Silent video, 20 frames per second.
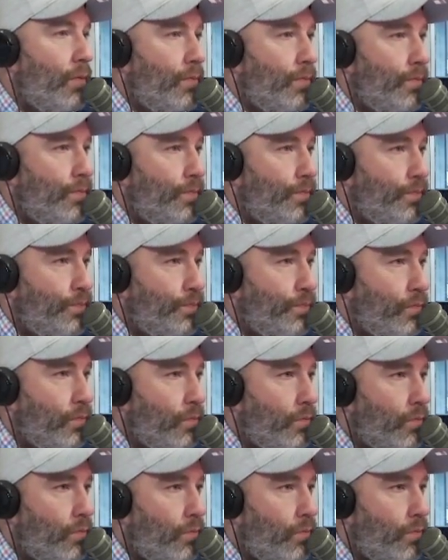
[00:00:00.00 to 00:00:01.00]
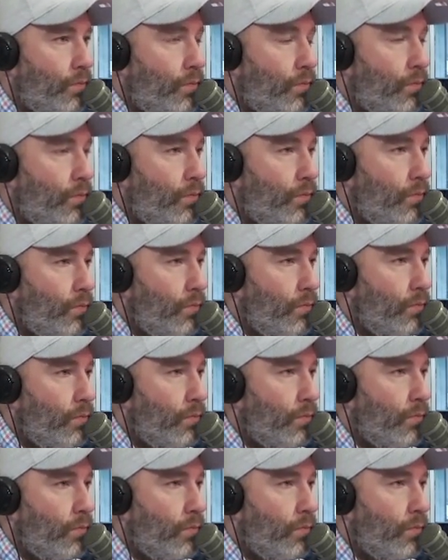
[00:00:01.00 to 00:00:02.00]

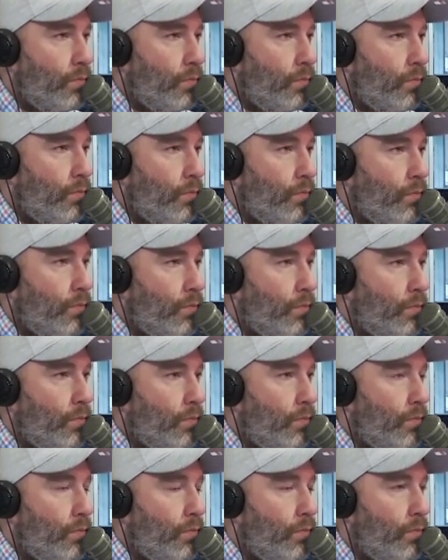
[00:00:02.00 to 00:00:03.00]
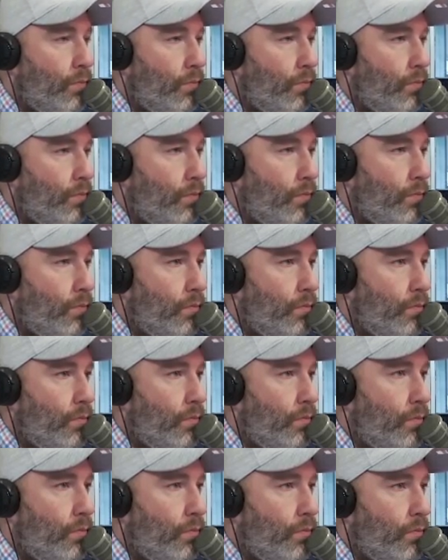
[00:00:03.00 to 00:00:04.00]

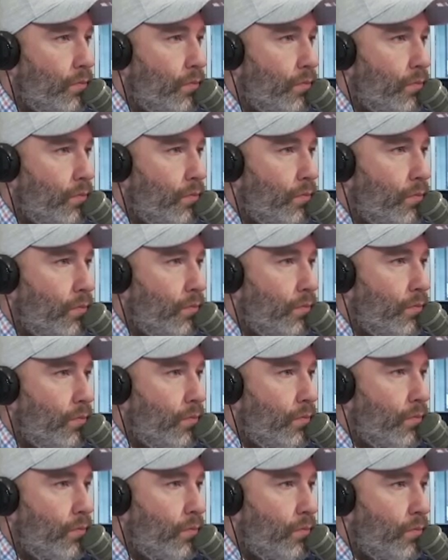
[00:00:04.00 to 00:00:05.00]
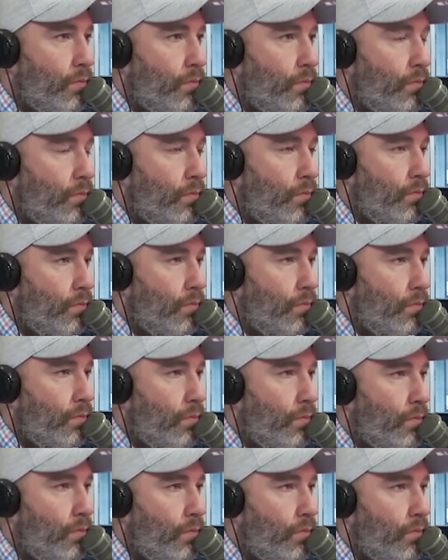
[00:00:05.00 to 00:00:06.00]

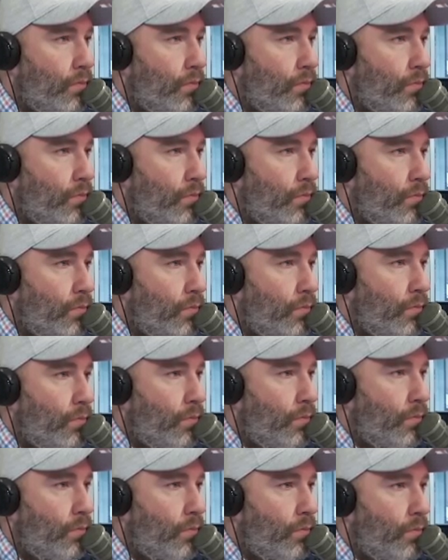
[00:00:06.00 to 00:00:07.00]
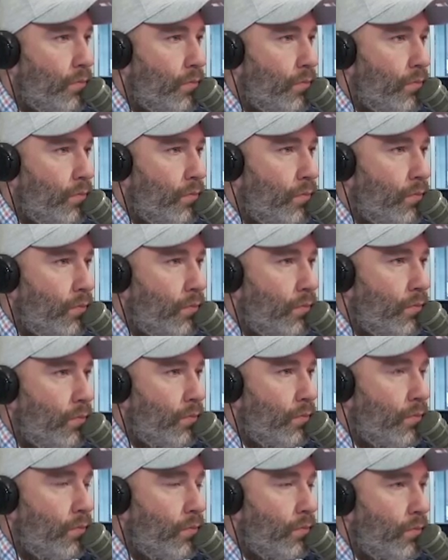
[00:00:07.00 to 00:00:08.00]
(silent)